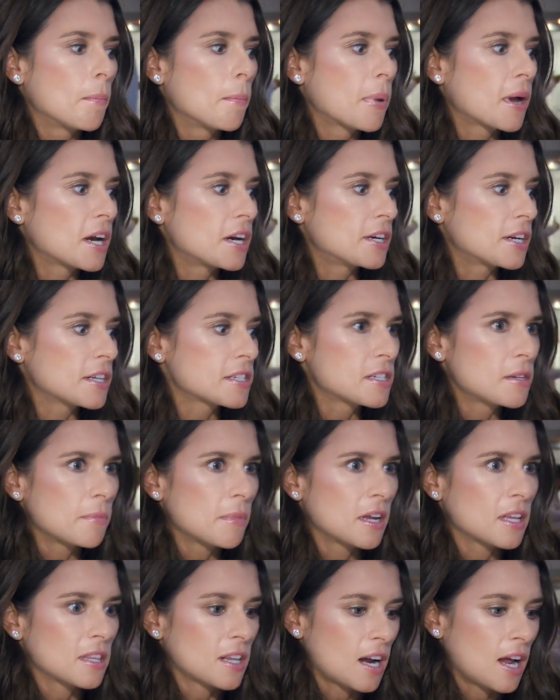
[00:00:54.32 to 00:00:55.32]
But it doesn't
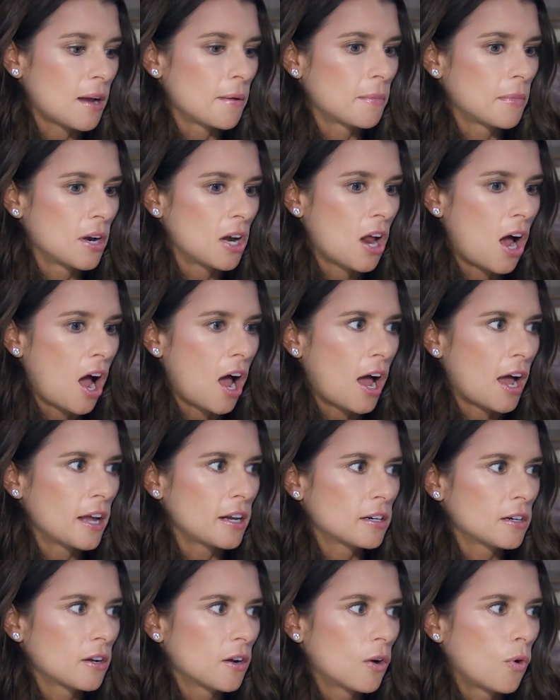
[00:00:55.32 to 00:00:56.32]
mean that I'm
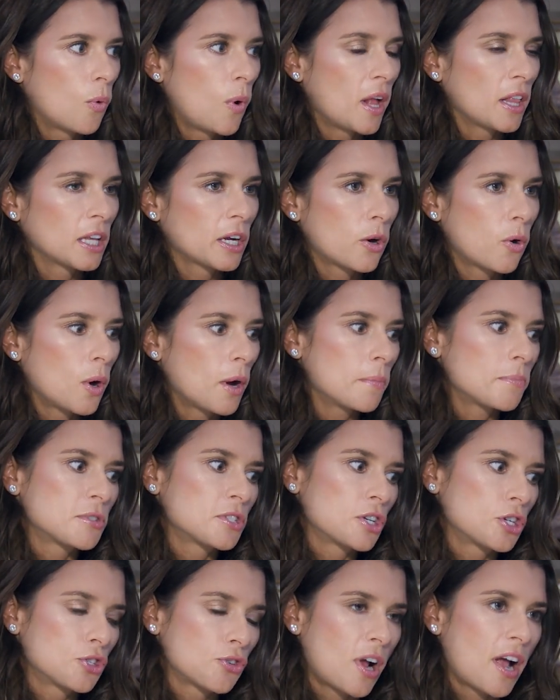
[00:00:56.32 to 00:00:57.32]
not well equipped
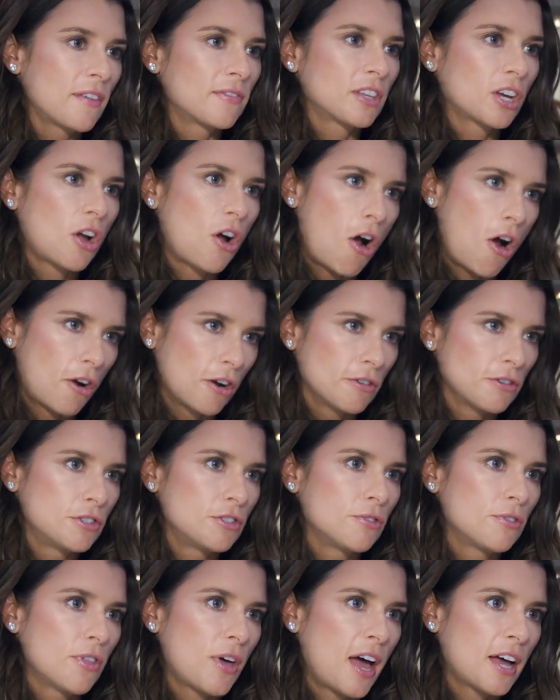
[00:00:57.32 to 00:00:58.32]
to drive the car and
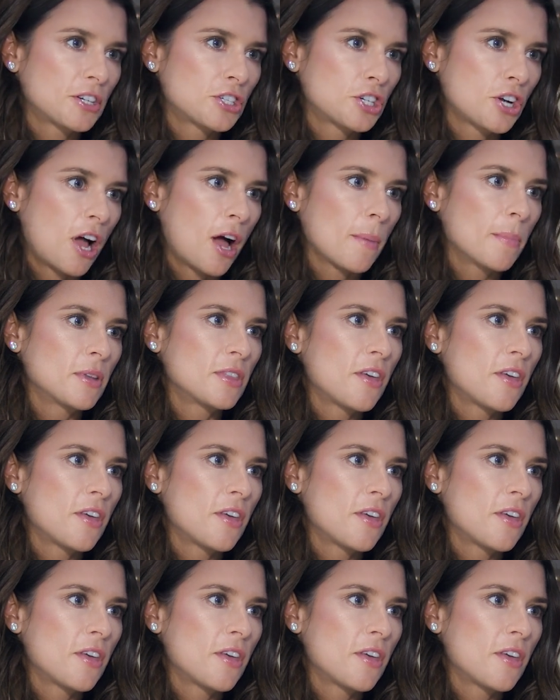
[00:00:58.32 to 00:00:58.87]
do that job.